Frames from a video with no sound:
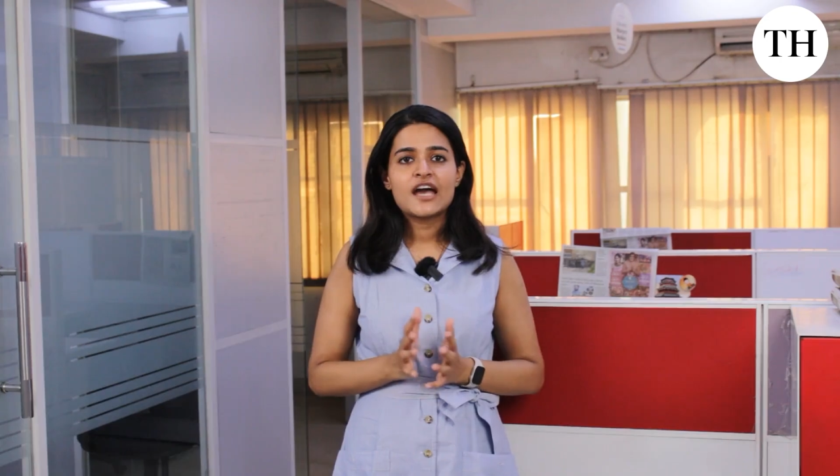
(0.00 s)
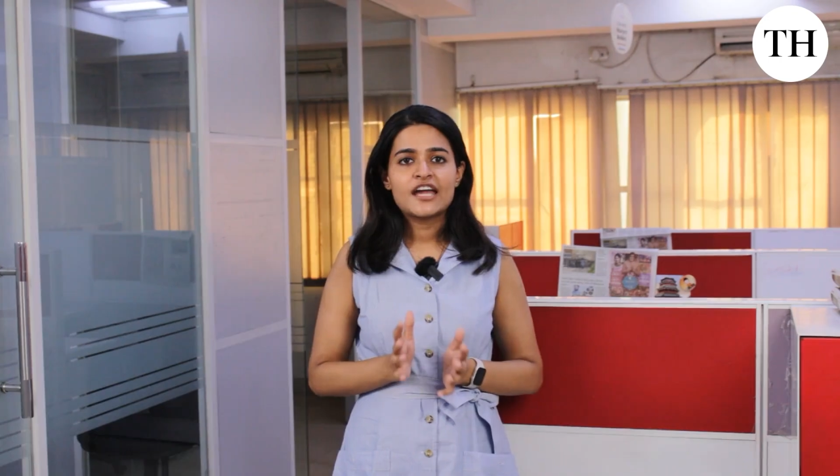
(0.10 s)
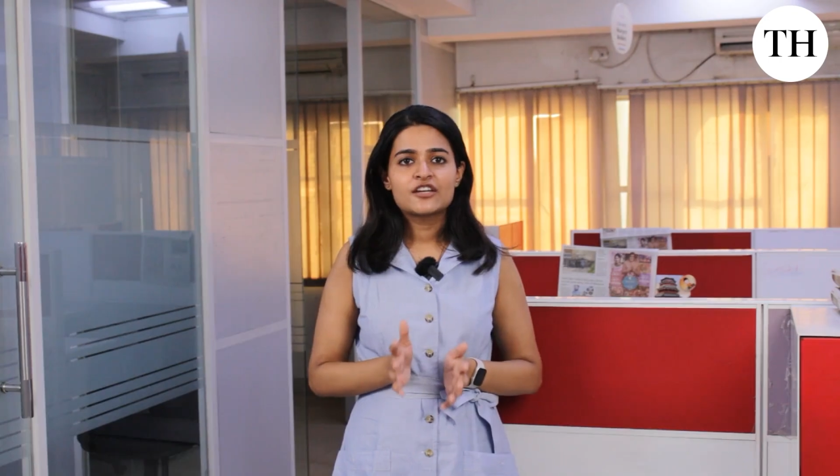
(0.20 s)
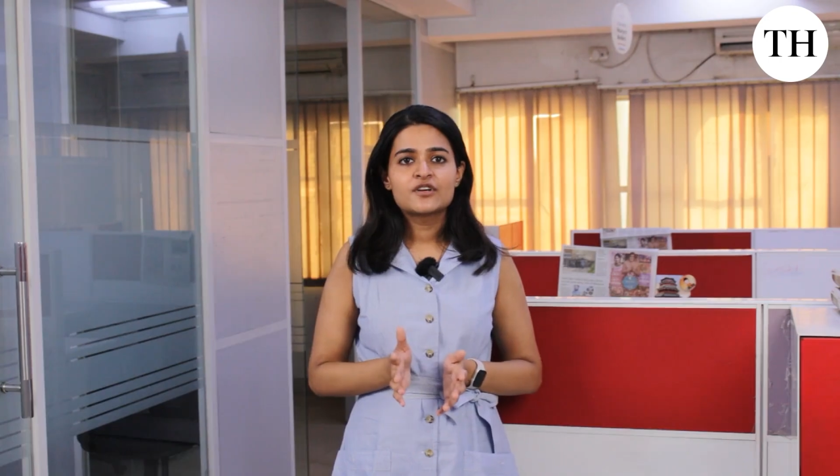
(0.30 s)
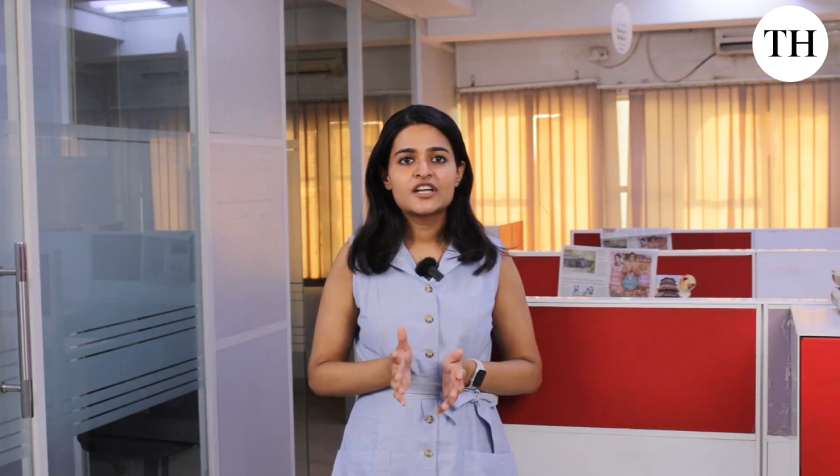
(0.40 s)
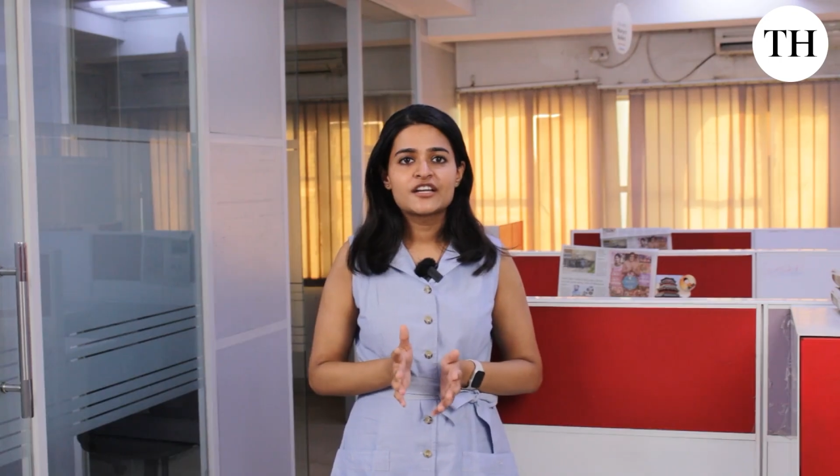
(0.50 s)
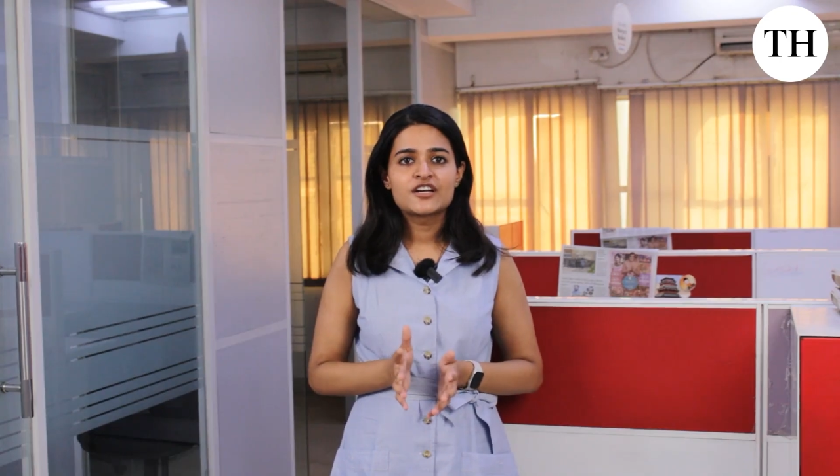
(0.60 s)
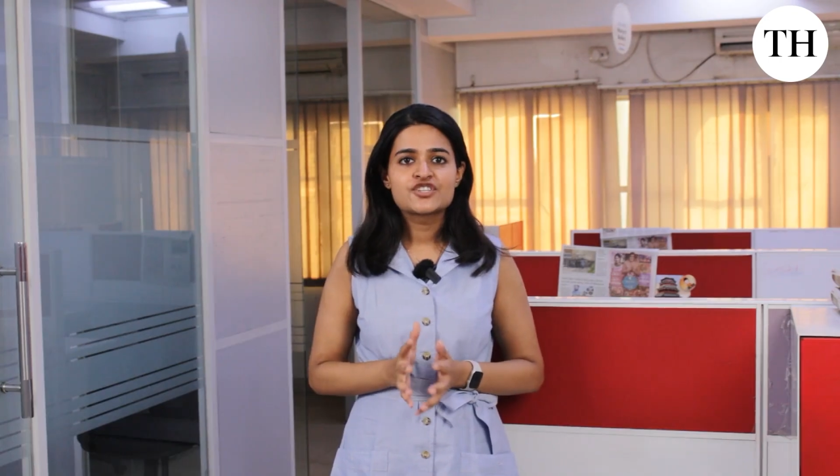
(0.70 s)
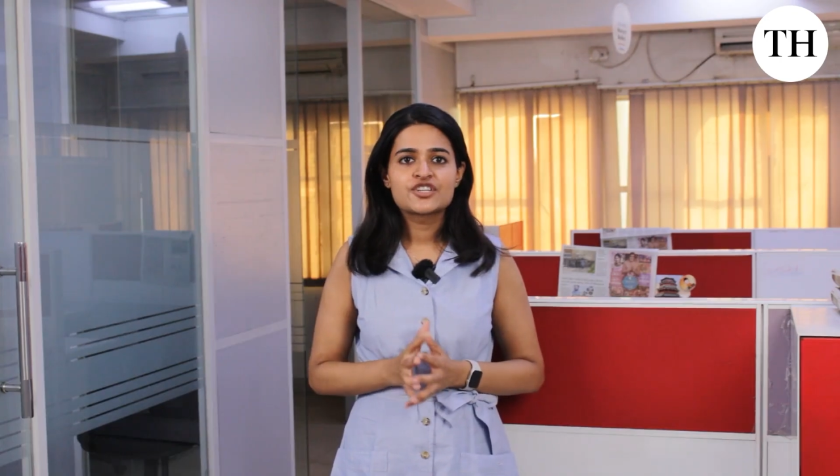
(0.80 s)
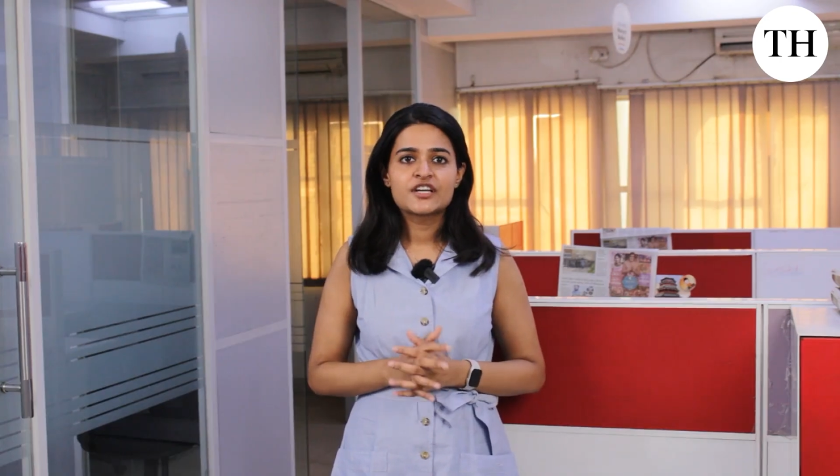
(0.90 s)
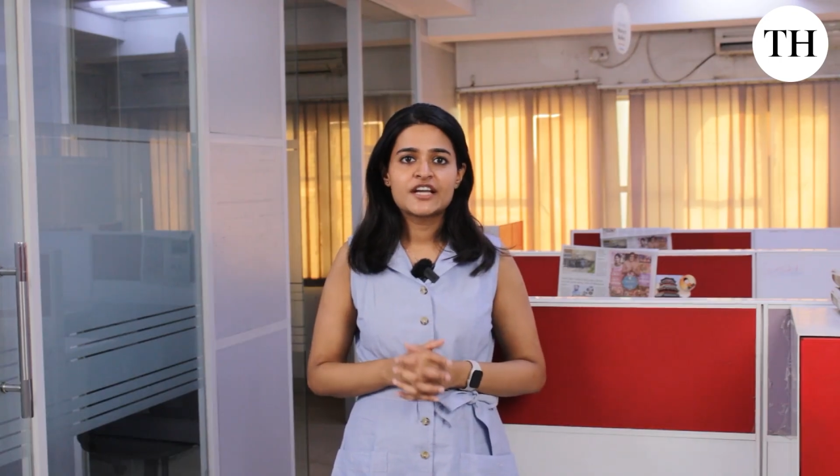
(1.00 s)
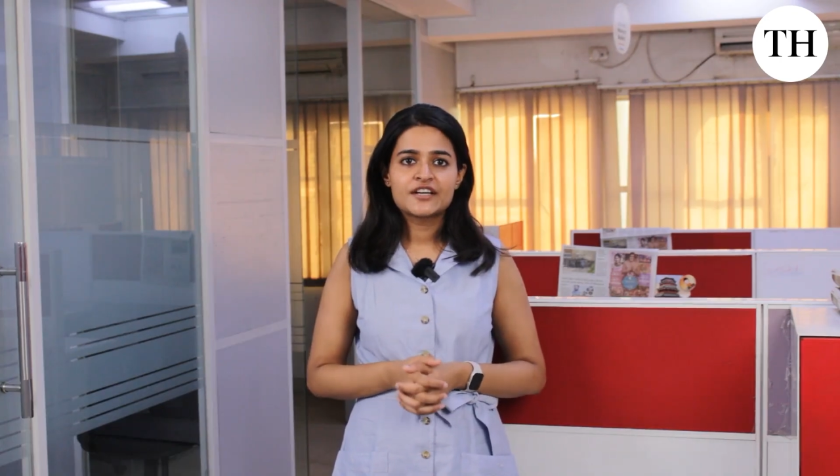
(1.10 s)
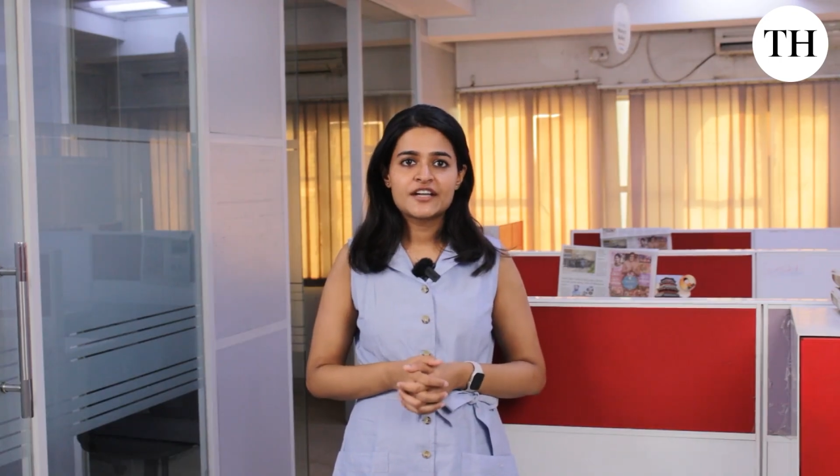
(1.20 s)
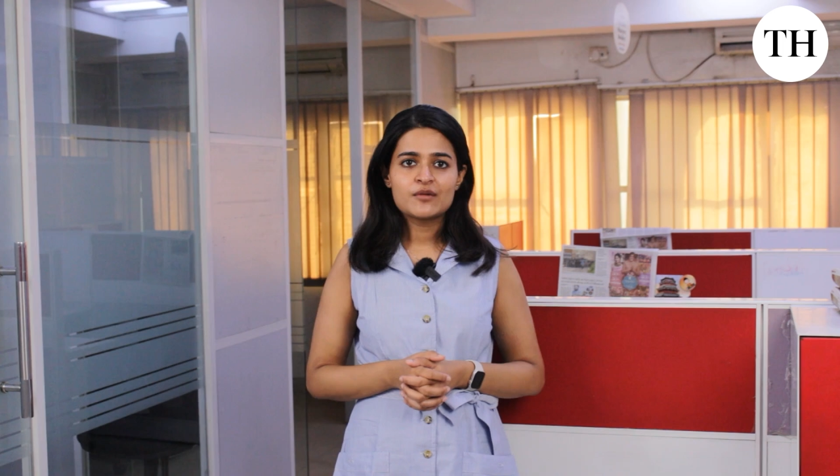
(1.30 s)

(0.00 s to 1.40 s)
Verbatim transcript: Annual energy related